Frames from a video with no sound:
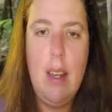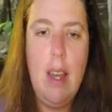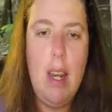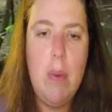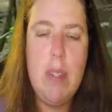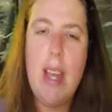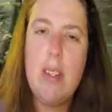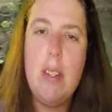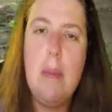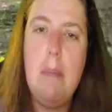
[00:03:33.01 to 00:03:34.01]
and it was
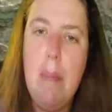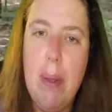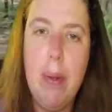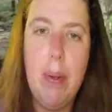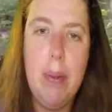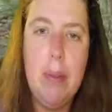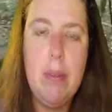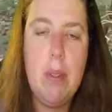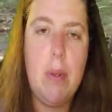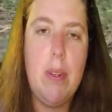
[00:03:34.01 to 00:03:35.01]
actually built
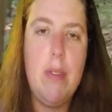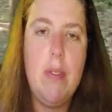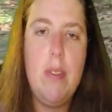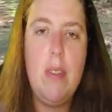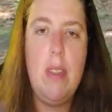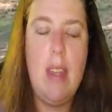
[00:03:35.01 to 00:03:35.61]
towards